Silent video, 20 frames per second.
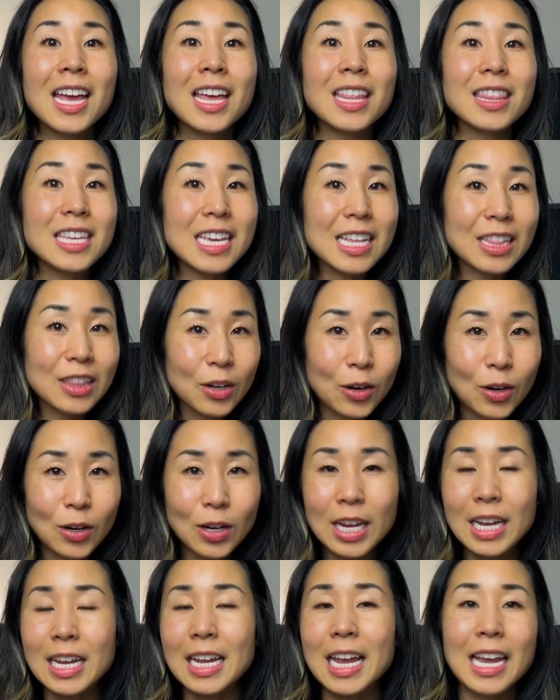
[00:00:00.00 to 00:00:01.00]
the
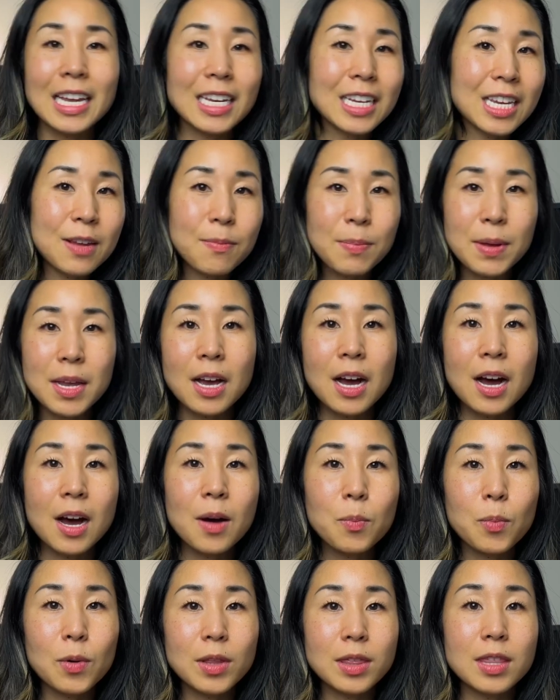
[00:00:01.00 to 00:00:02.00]
learning and keeping
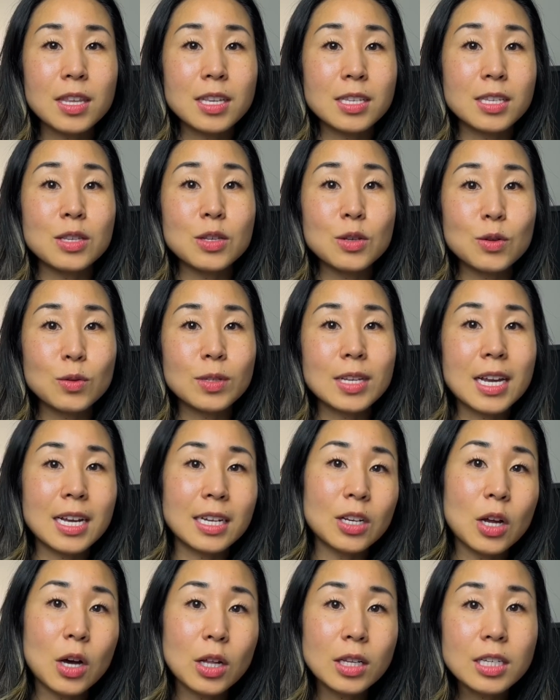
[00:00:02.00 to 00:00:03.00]
up with this new
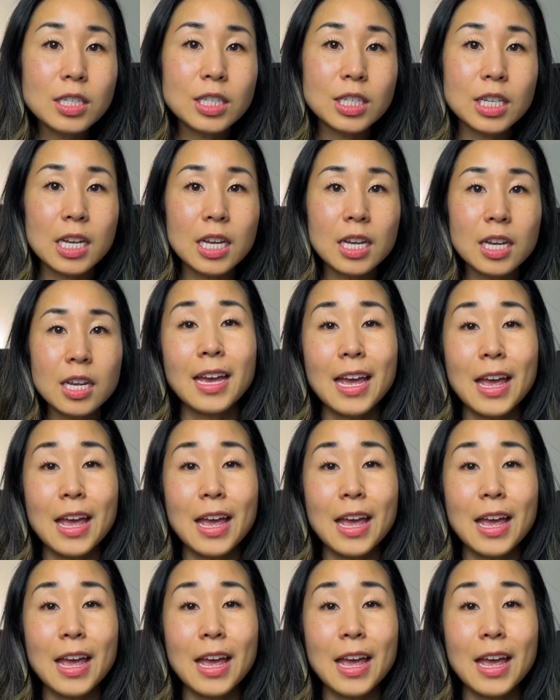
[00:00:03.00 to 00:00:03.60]
technology.